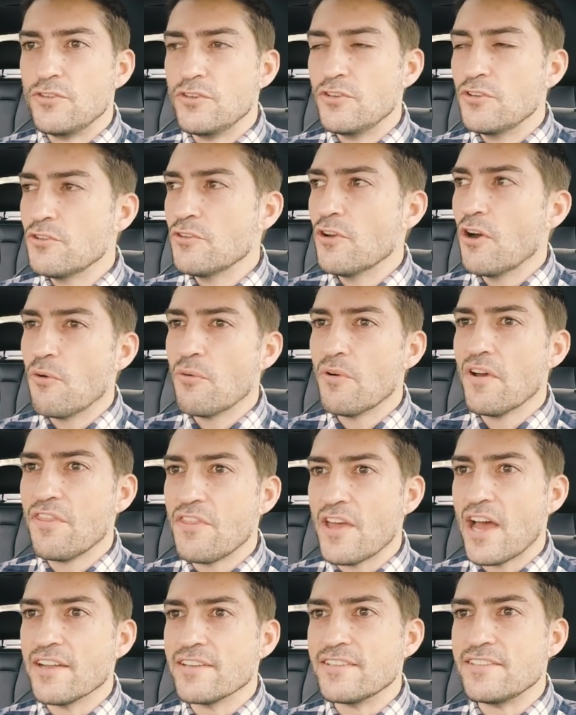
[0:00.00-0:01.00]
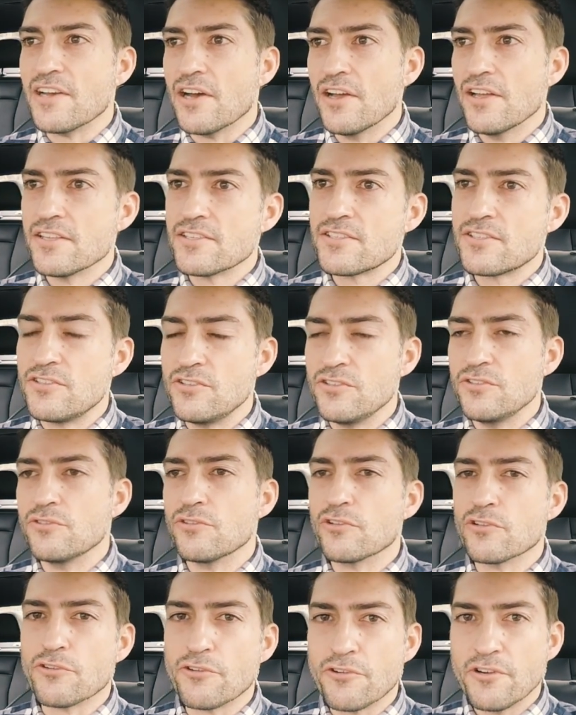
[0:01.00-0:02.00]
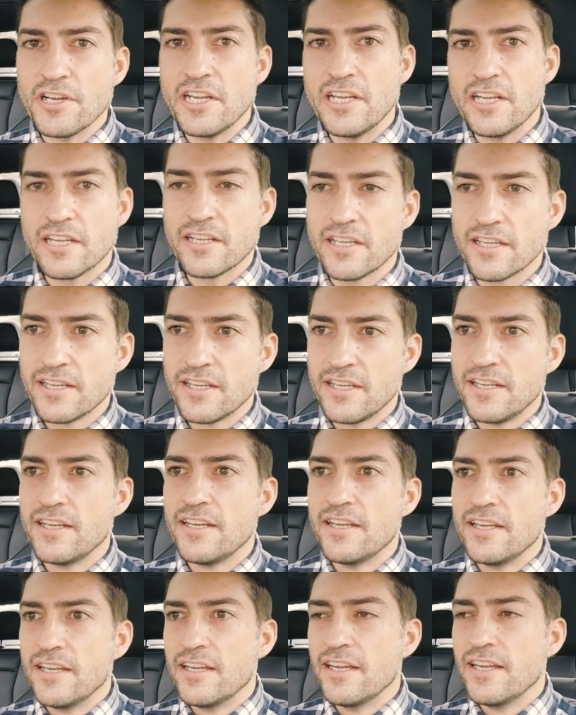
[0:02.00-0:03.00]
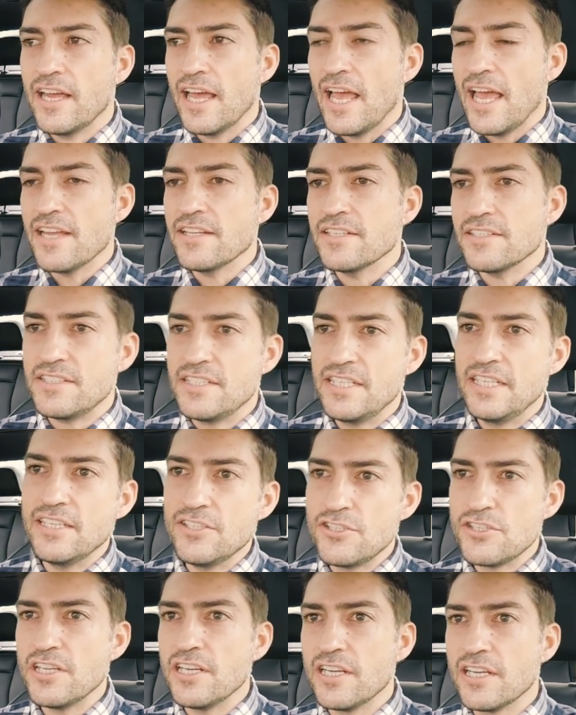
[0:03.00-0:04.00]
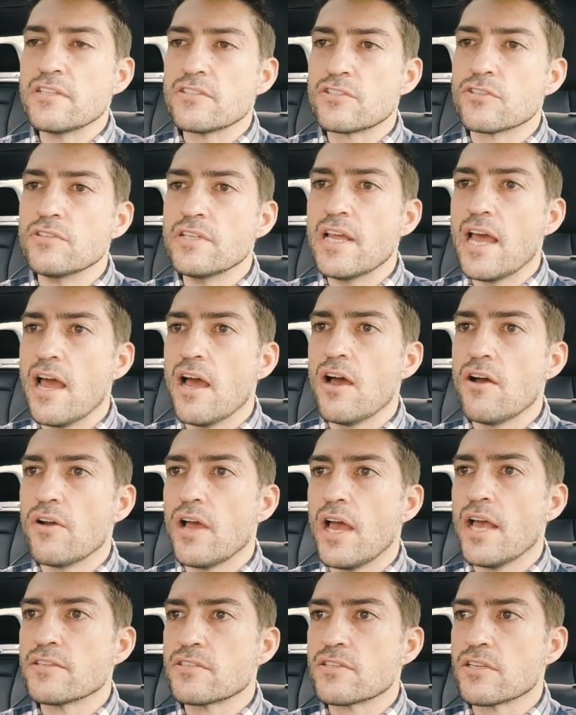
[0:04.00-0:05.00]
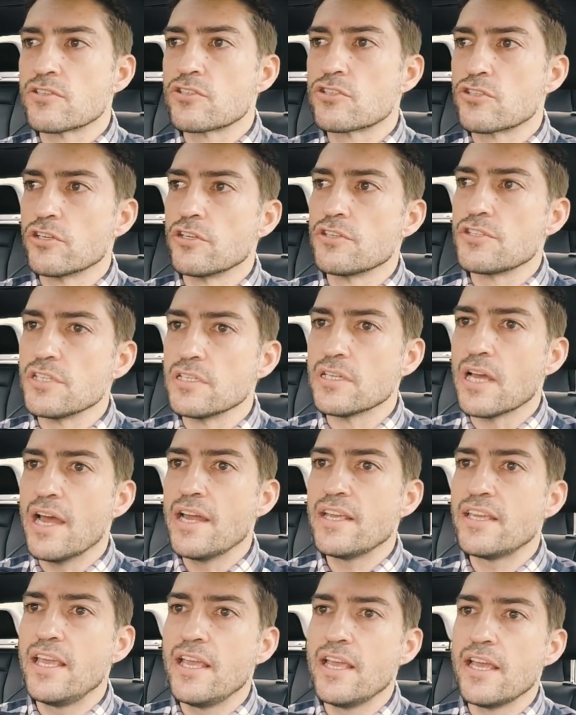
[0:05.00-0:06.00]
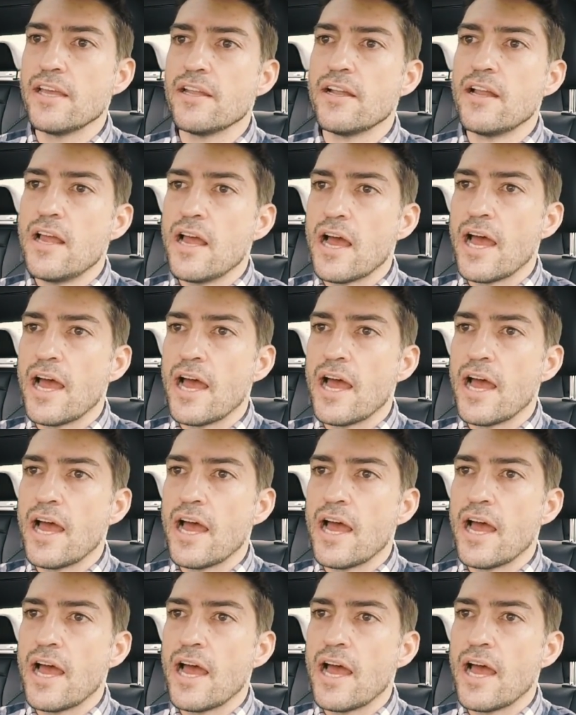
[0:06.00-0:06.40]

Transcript: you know what that does to learning and teaching? So now as a surgeon, I can't